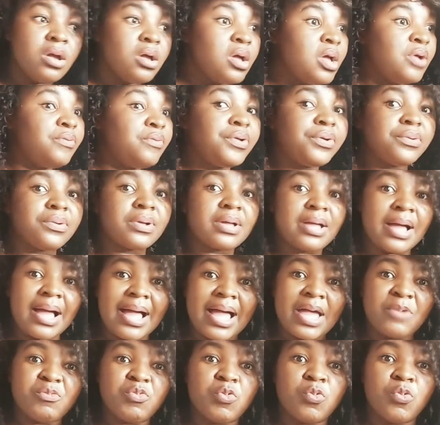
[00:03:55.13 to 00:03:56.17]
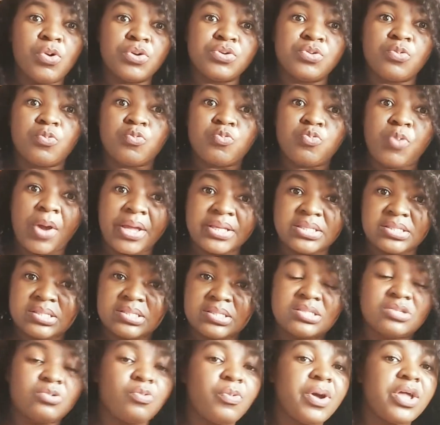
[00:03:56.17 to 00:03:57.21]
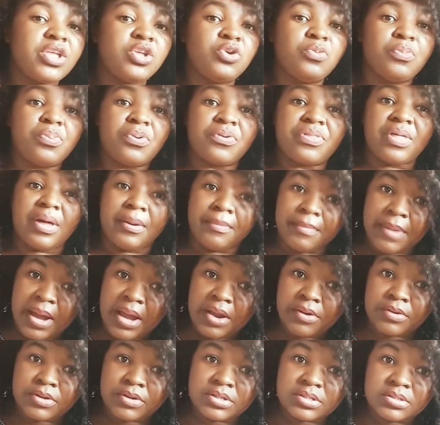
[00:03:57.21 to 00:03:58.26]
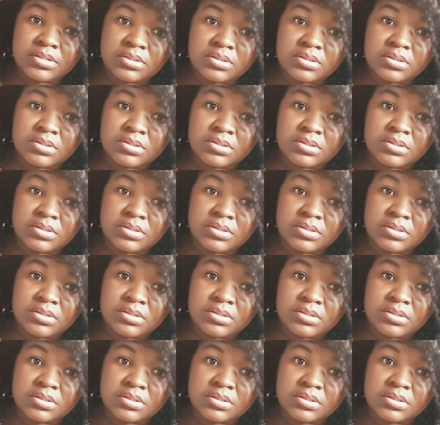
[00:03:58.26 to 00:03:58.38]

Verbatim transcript: A real guy will want to wait till when you both are married.